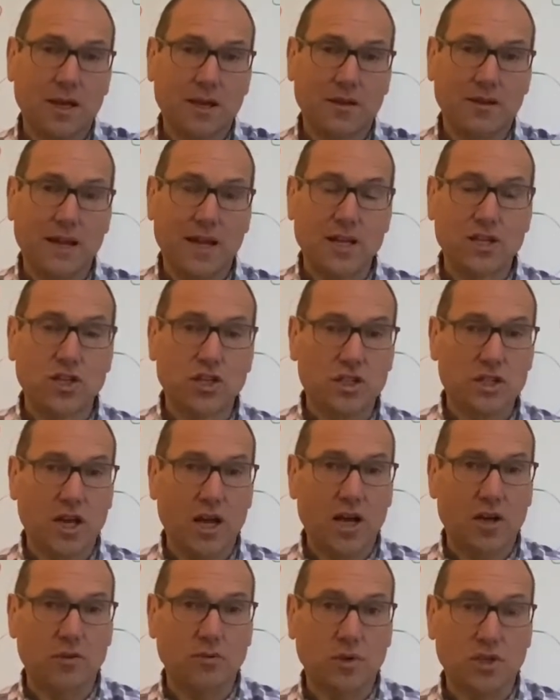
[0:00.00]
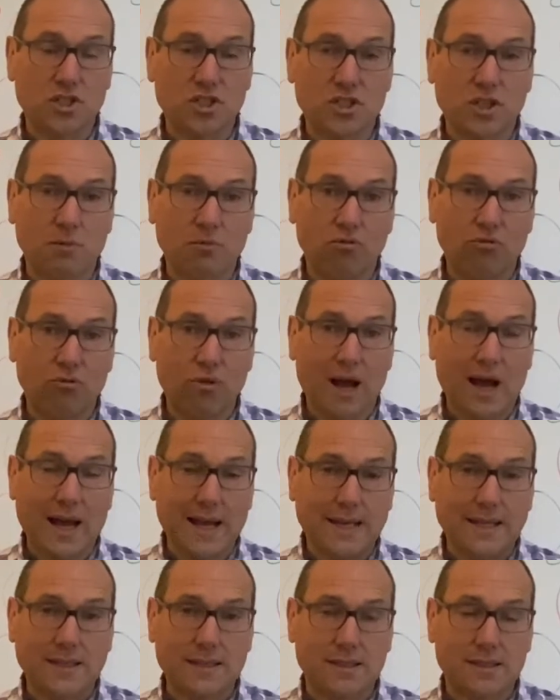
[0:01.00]
They just own some
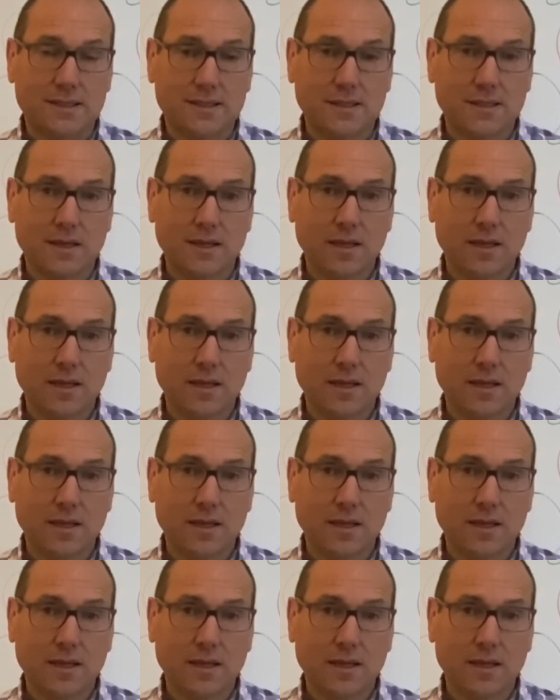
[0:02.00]
rights.